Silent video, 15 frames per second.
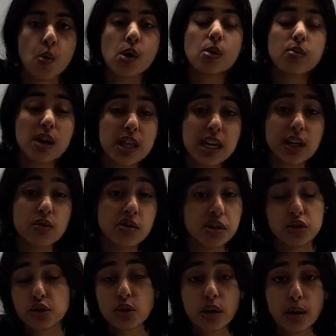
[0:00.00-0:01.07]
will really
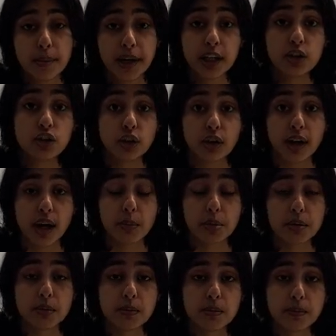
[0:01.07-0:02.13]
increase your score making USACO camp.
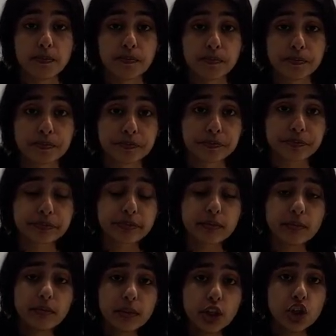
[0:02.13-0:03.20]

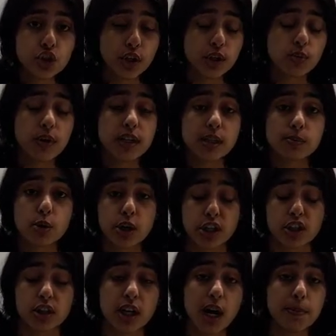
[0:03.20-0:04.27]
So that's why it's
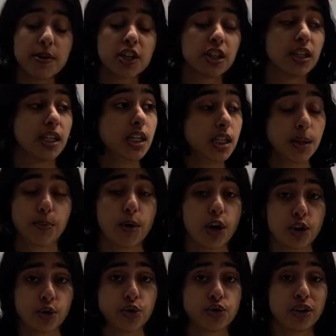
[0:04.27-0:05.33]
important to not miss the easy
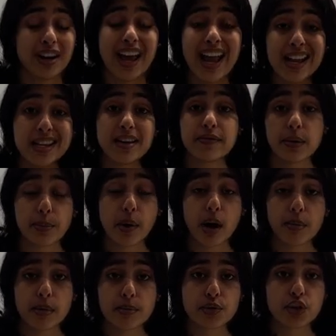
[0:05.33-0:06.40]
partials on any of the
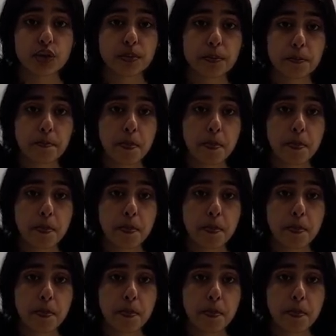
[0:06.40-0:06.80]
problems.